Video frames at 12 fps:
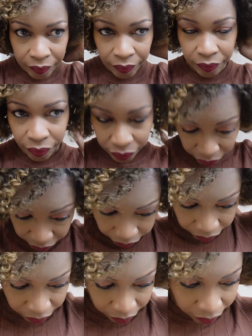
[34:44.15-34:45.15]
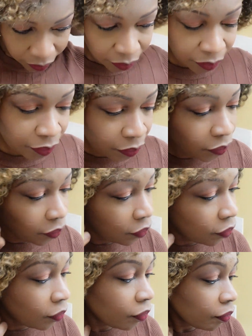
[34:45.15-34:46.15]

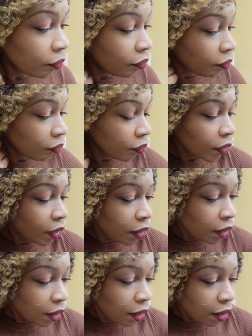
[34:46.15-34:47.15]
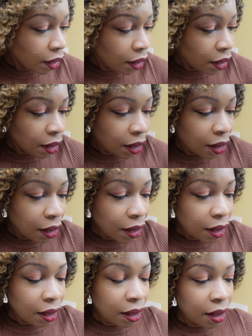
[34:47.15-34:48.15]

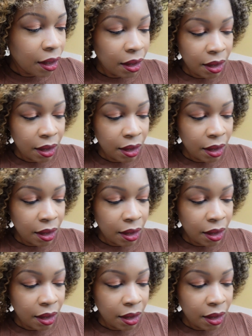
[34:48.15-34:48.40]
Nothing is said.